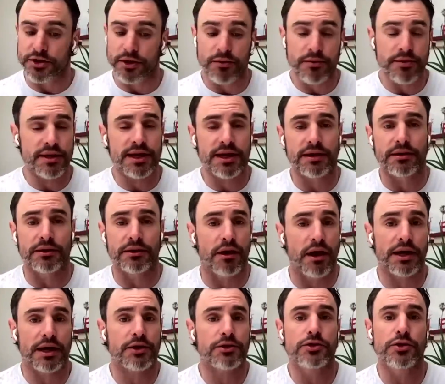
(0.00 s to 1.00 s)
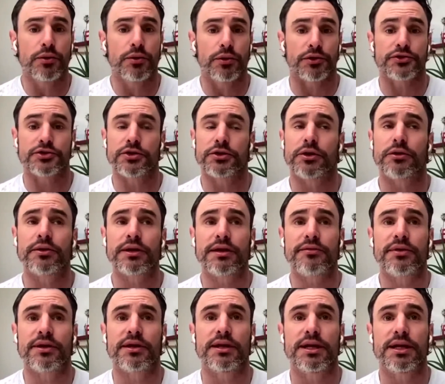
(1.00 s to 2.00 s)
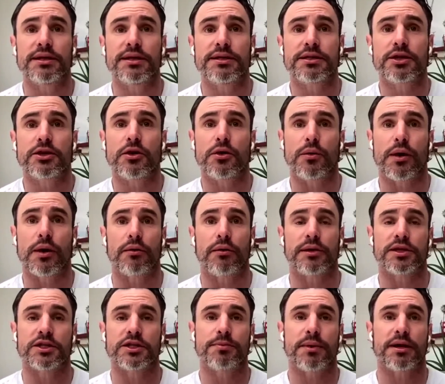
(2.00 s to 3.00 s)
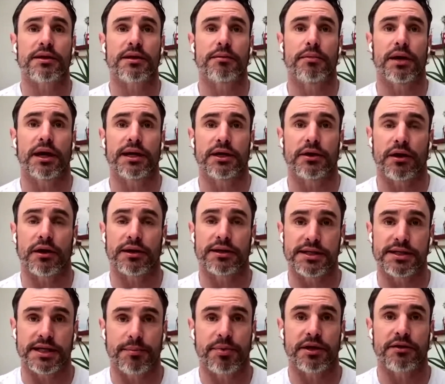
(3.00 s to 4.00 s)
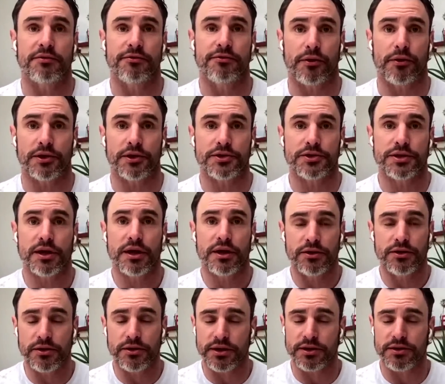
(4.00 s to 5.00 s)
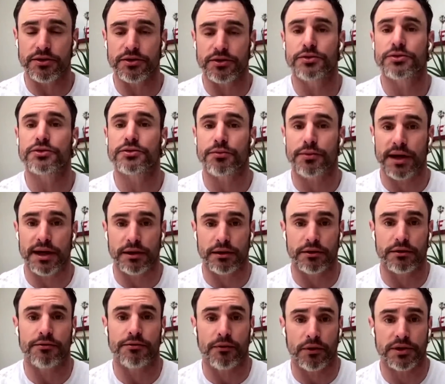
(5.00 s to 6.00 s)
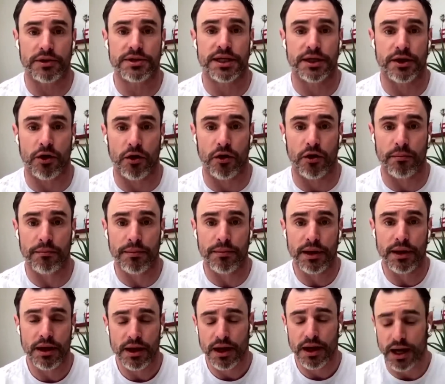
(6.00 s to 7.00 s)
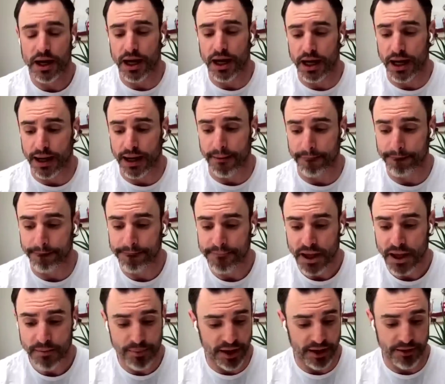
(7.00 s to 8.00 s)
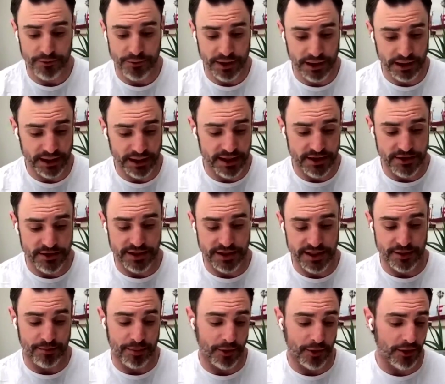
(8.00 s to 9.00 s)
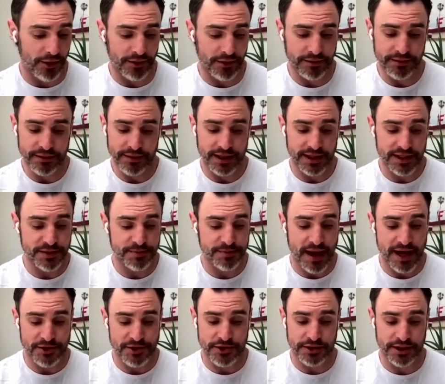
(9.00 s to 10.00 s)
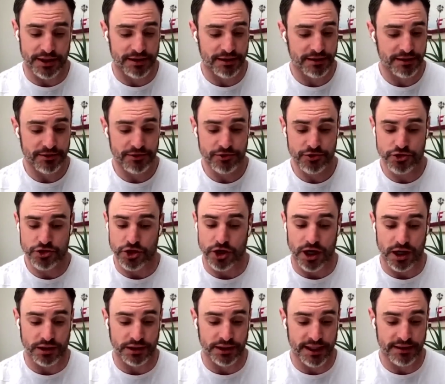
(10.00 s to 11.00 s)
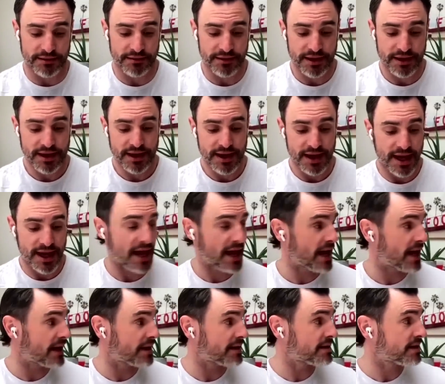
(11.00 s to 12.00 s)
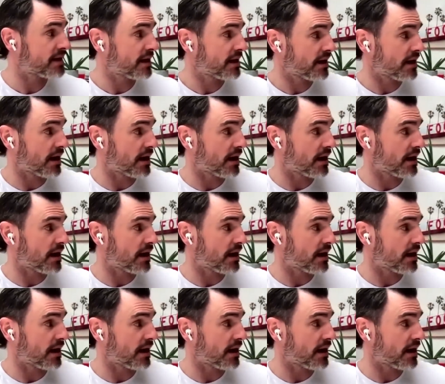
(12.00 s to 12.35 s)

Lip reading: You don't need a lot of tools. You don't even need to go out and spend the money on dipping forks. You can use regular forks at home. But really, you need a bowl, a spatula, chocolate, and